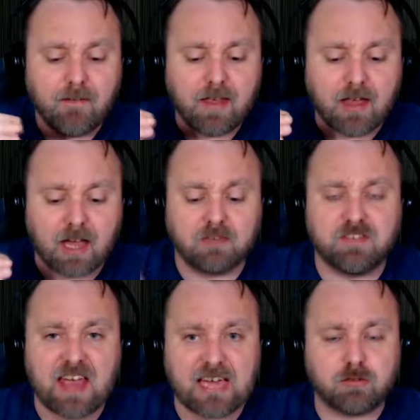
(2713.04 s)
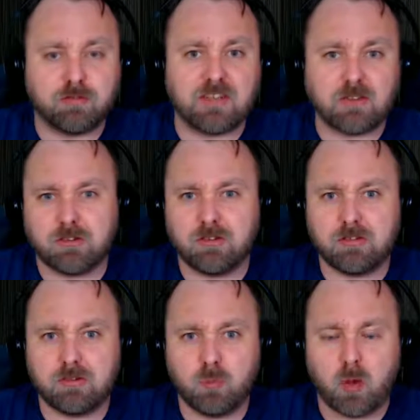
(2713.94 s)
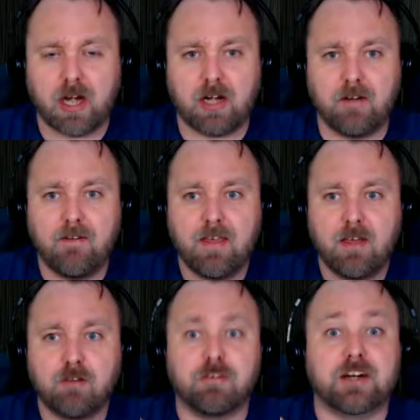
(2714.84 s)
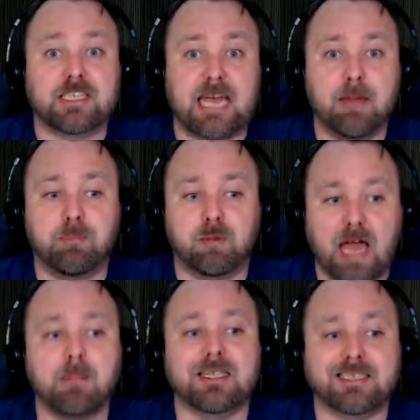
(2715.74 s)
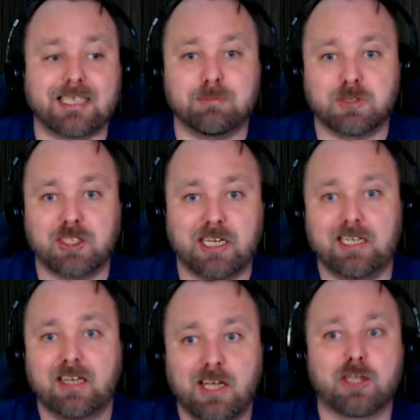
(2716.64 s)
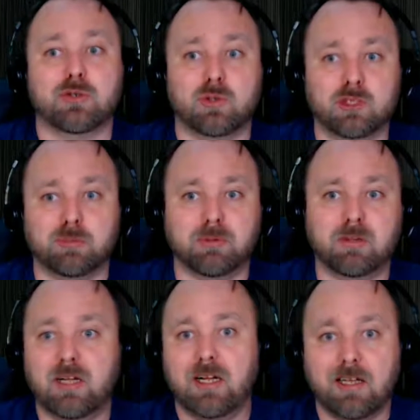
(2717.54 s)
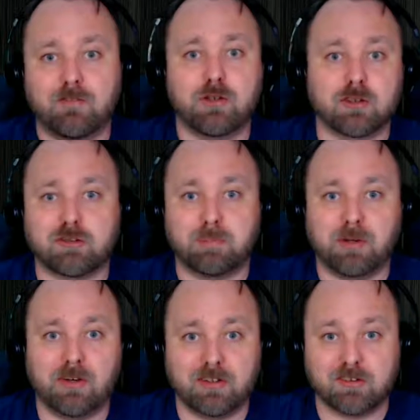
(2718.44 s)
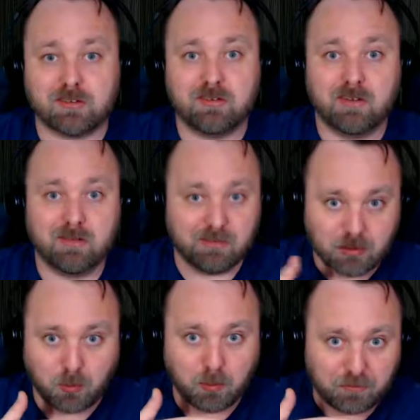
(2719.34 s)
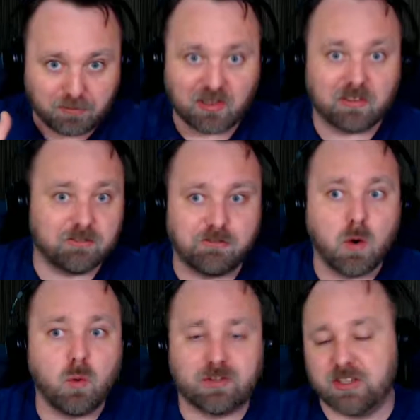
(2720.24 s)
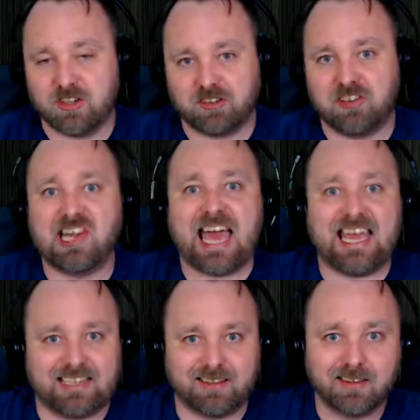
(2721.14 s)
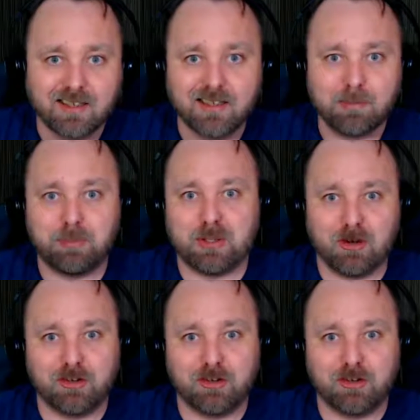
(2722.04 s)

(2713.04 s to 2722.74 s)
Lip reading: advanced features where, for example, how many times, Jay, in the Crucible have you experienced, you know, folk that are just lagging beyond?